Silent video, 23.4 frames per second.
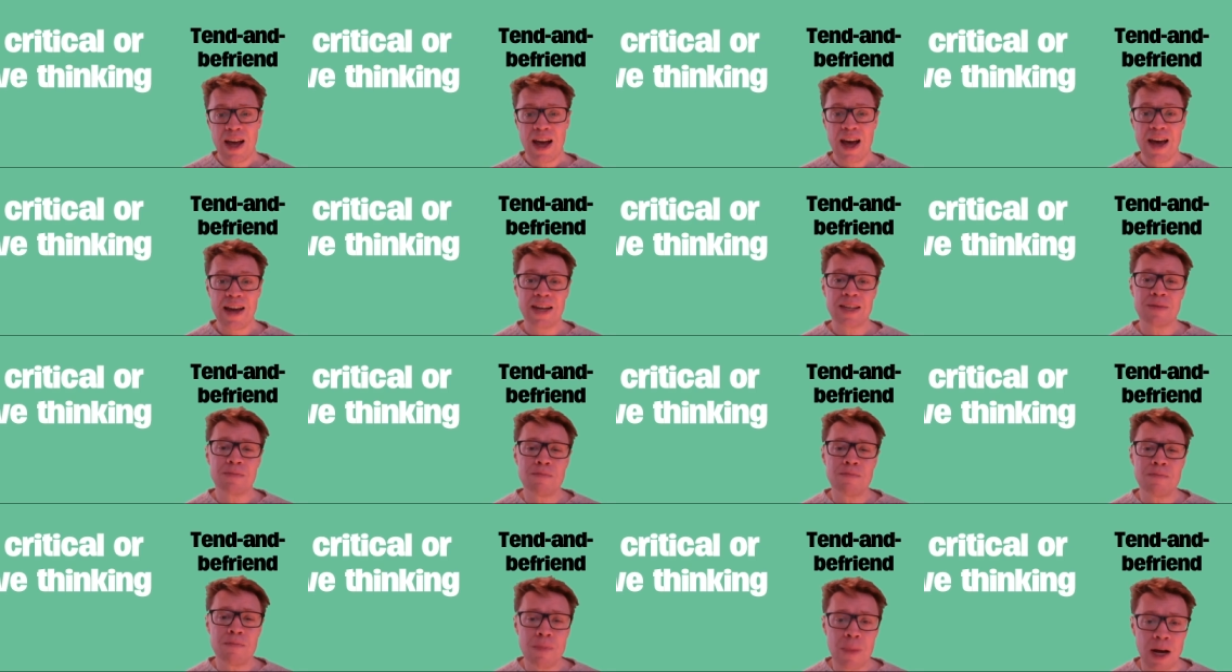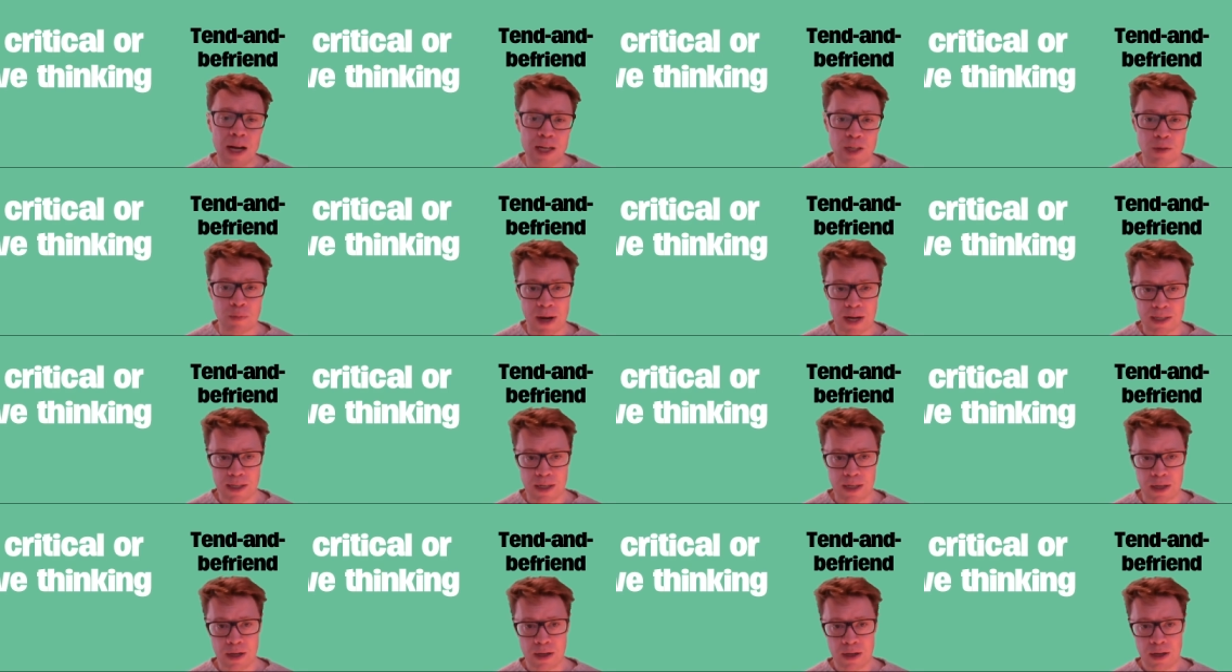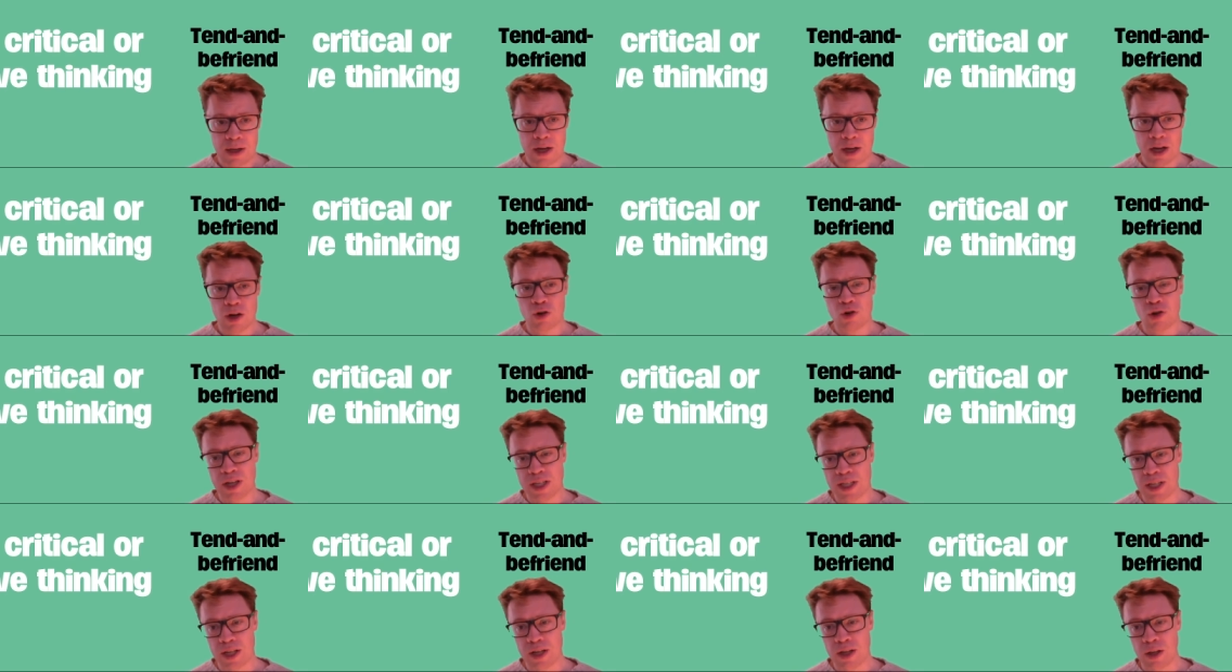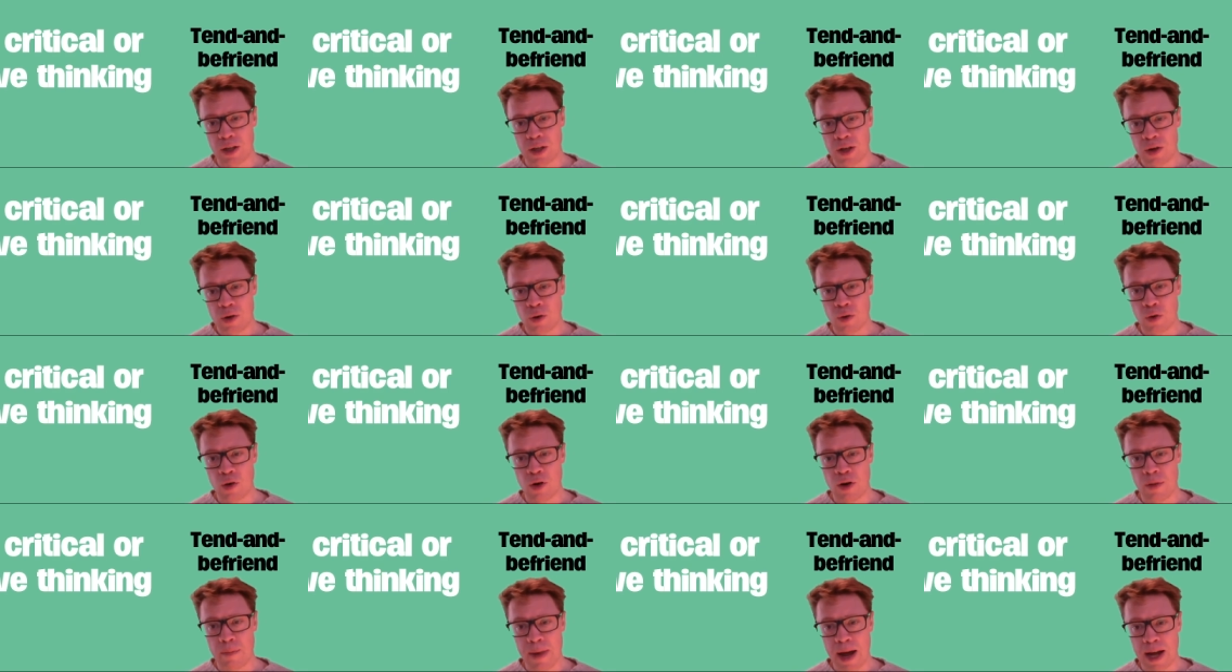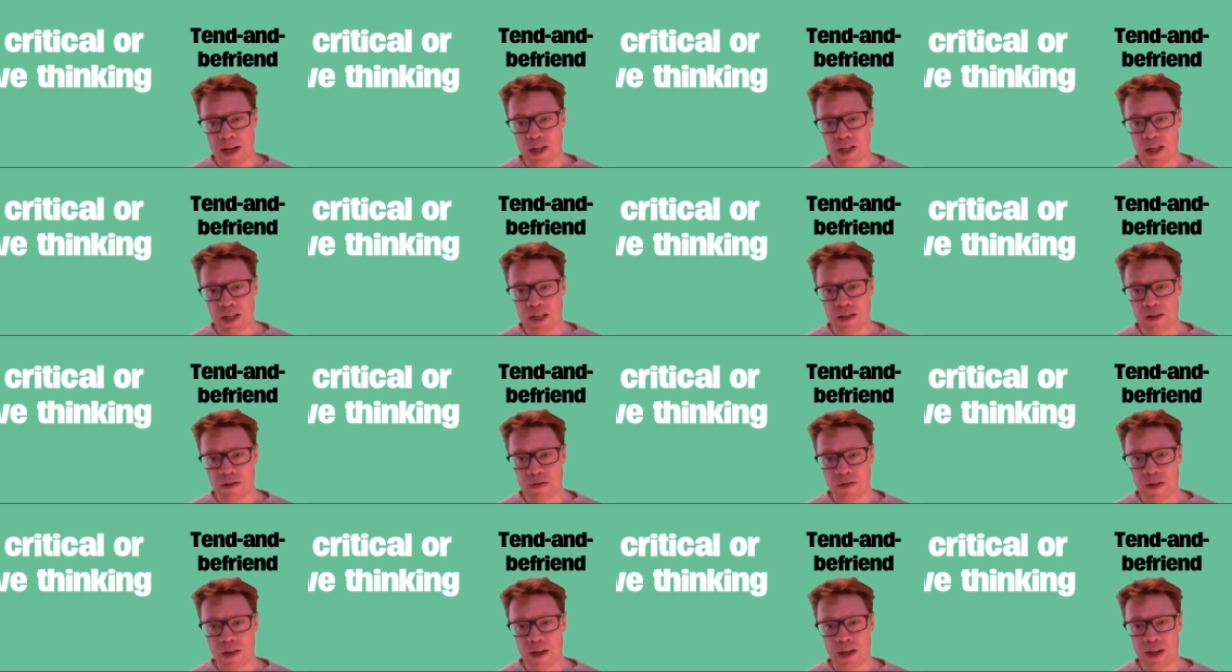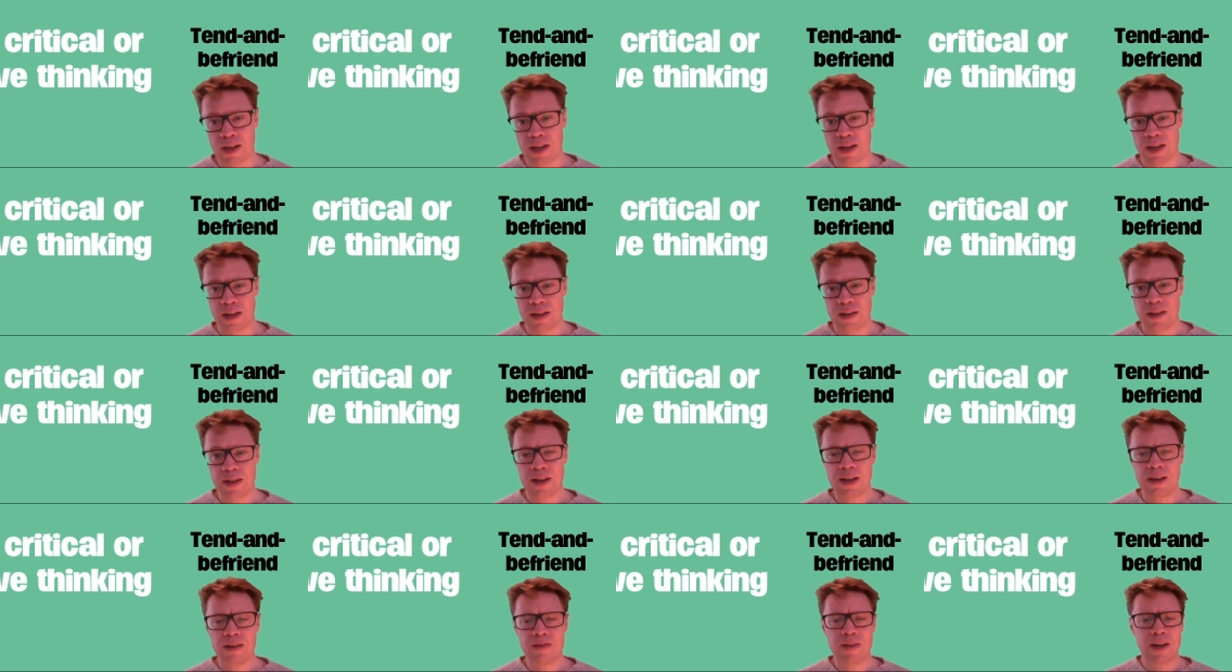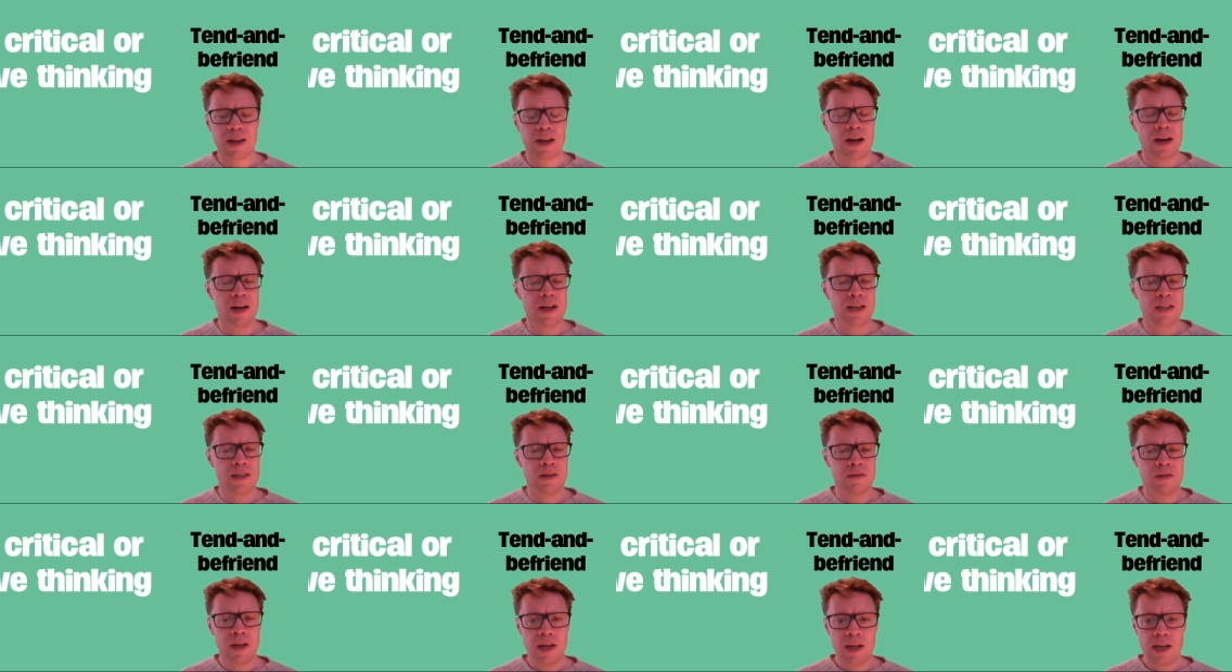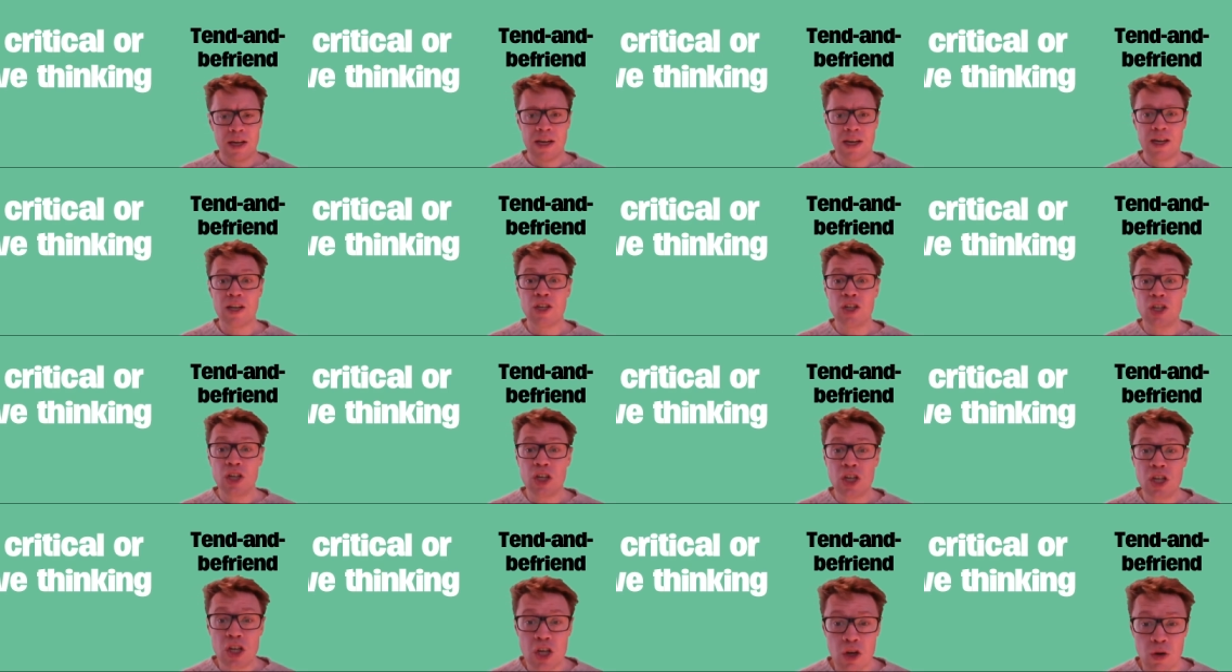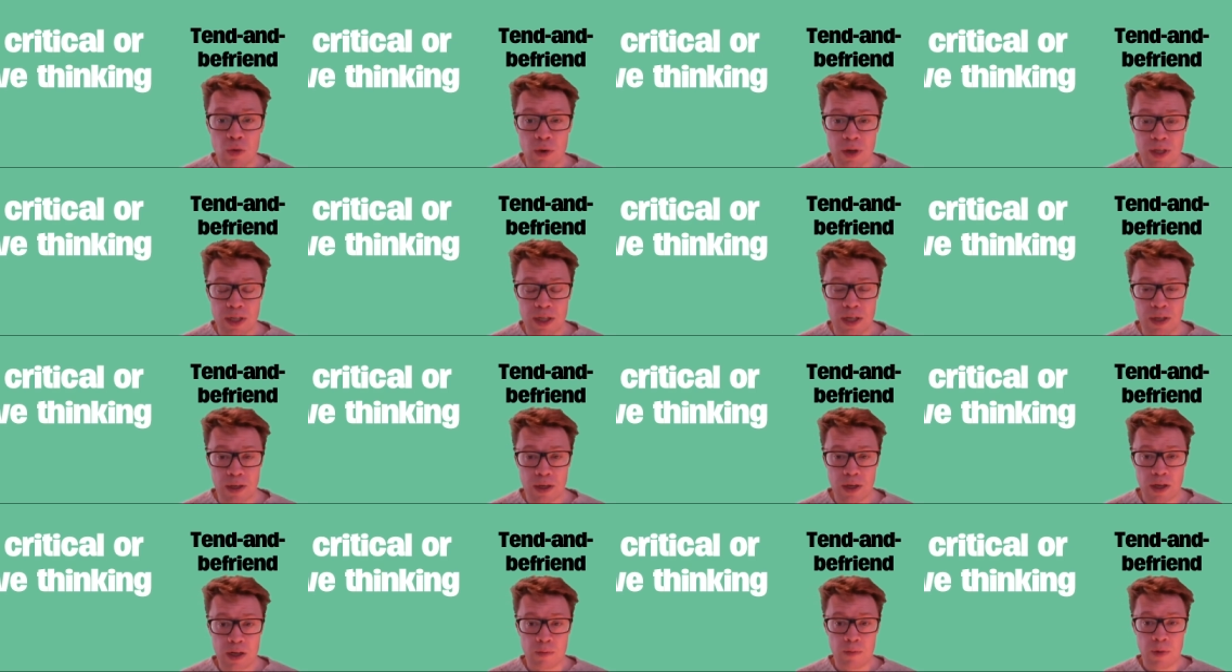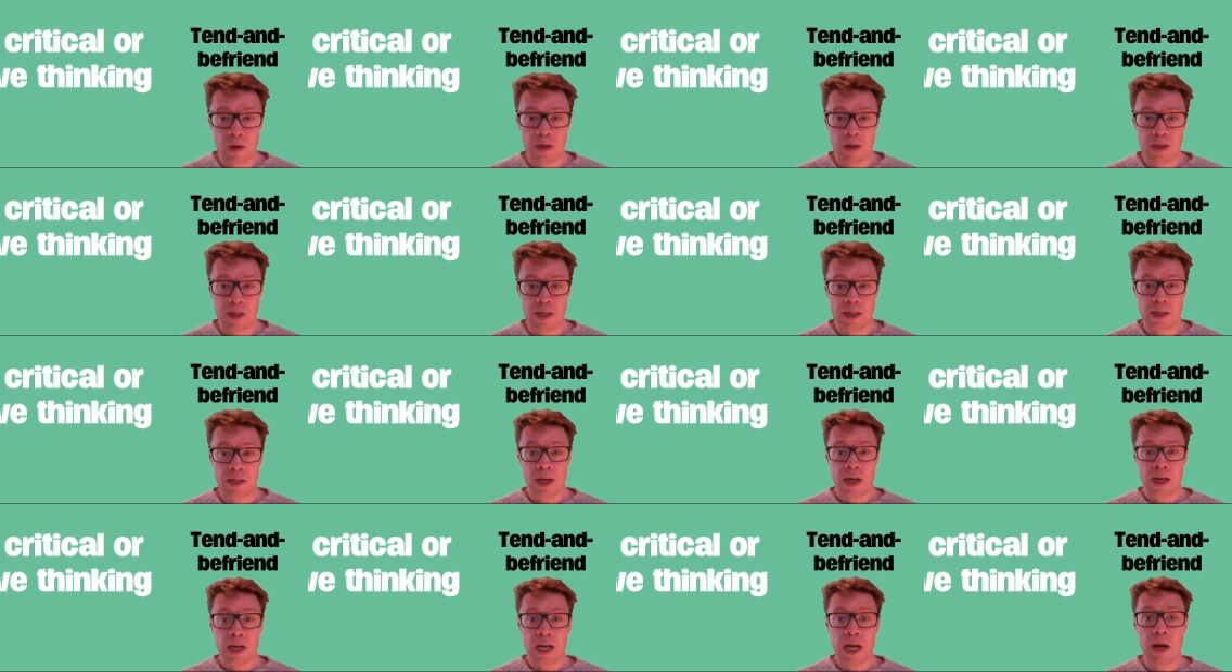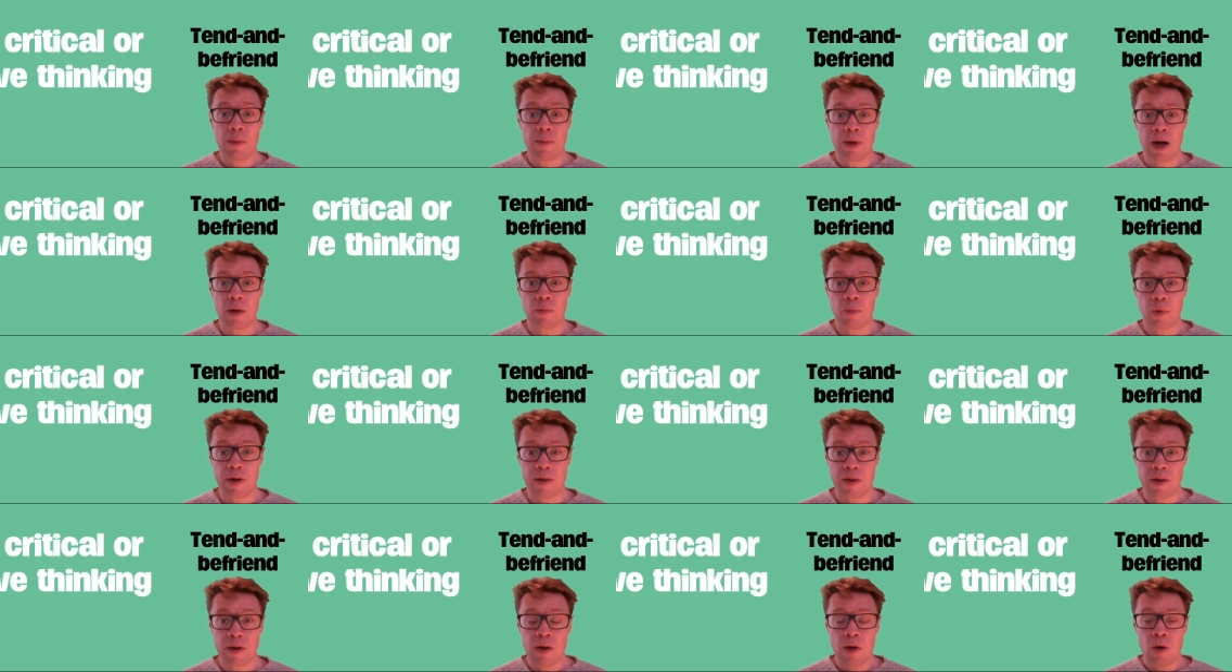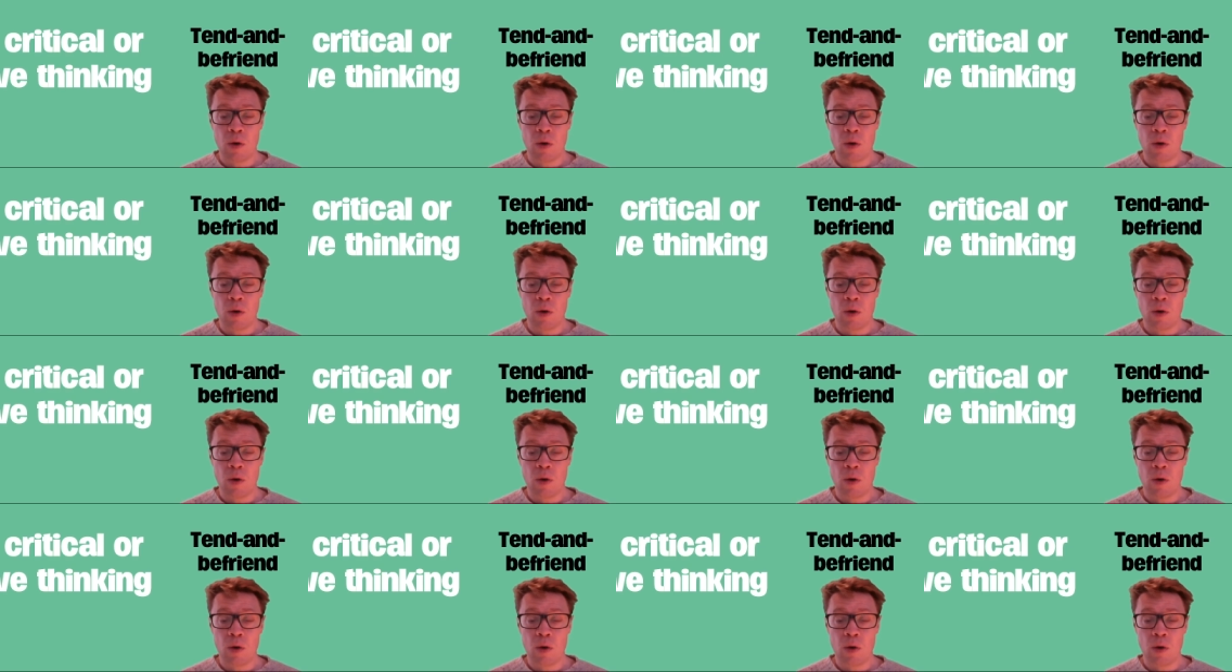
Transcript: And it's much better at critical or imaginative thinking. Think of the kinds of ingenuity that communities come up with